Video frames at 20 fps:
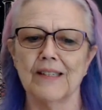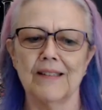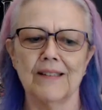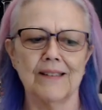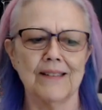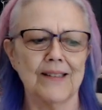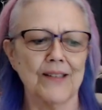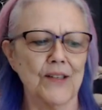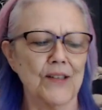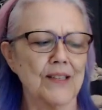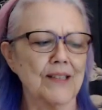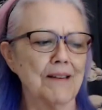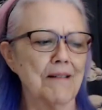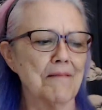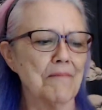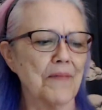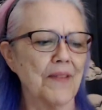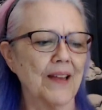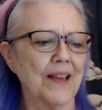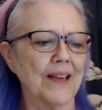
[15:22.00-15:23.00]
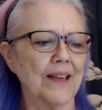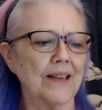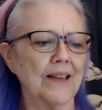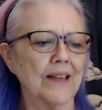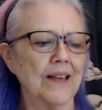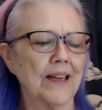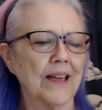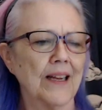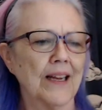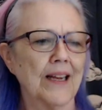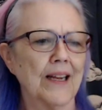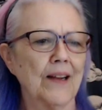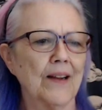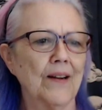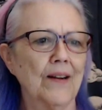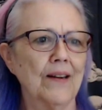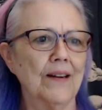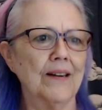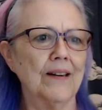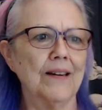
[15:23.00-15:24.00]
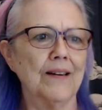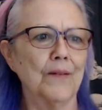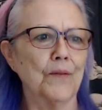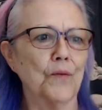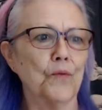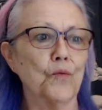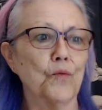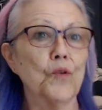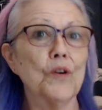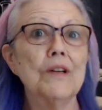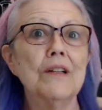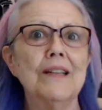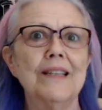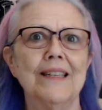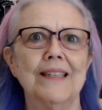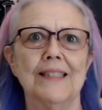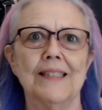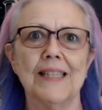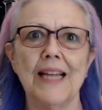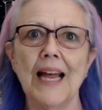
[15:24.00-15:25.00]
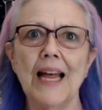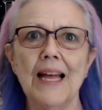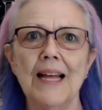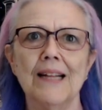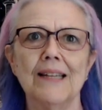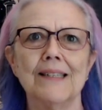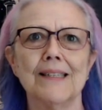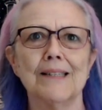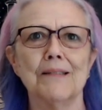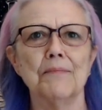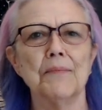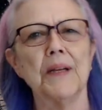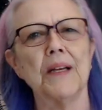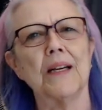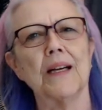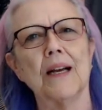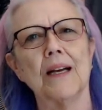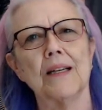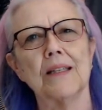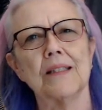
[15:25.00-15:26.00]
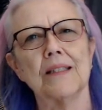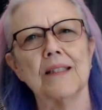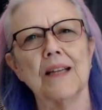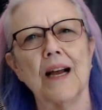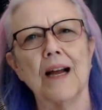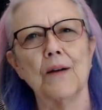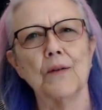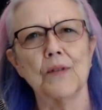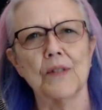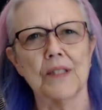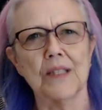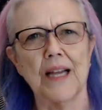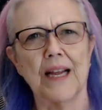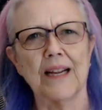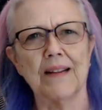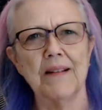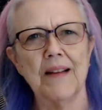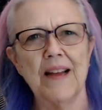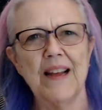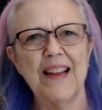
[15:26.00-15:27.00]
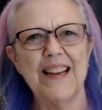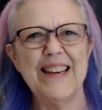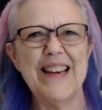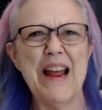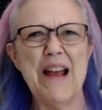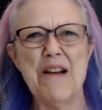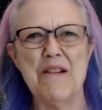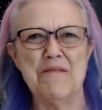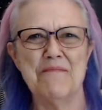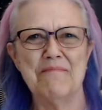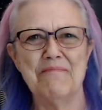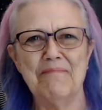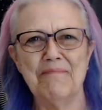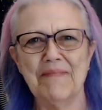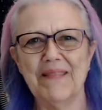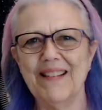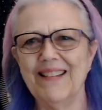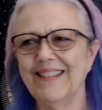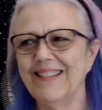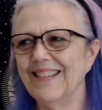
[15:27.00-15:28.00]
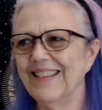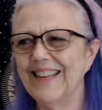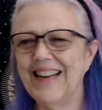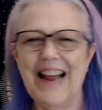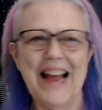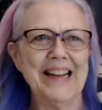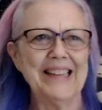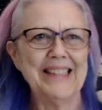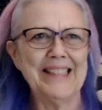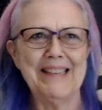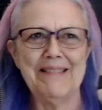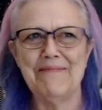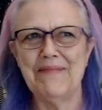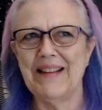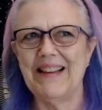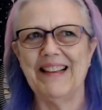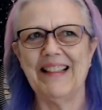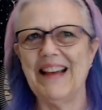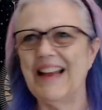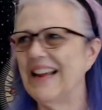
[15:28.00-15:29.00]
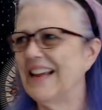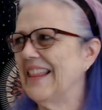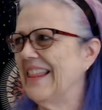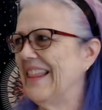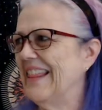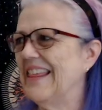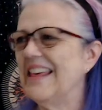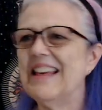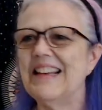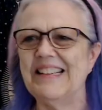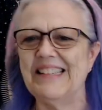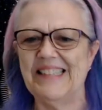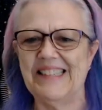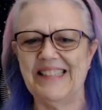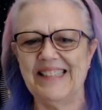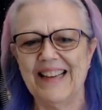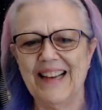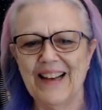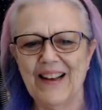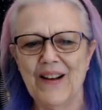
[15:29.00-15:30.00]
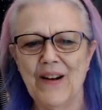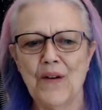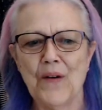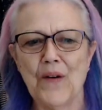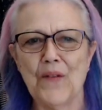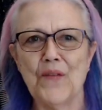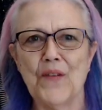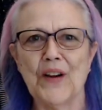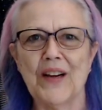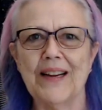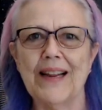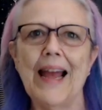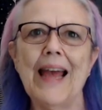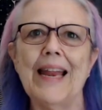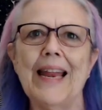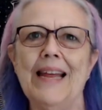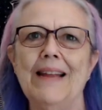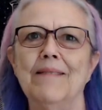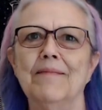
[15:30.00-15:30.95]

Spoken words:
something really intense because I was like, no, it has to be like this, or forget it.